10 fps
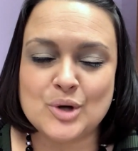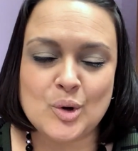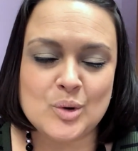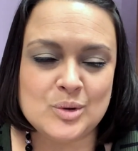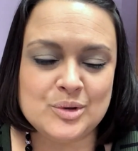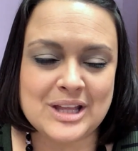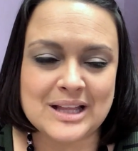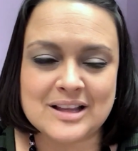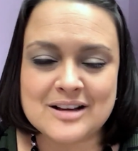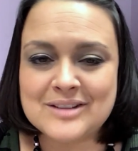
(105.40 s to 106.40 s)
gold,
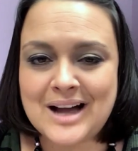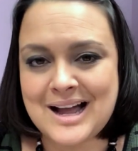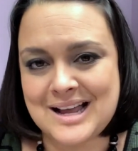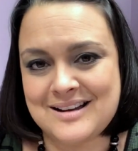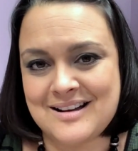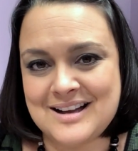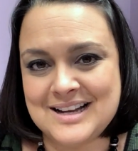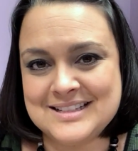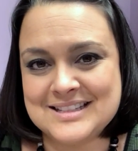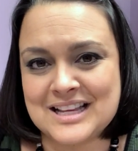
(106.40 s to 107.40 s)
they love
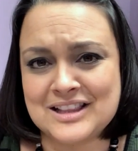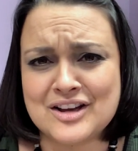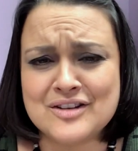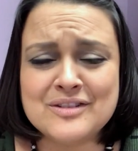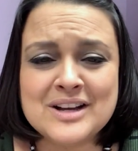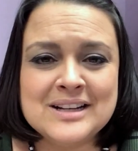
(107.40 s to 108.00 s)
icons, they love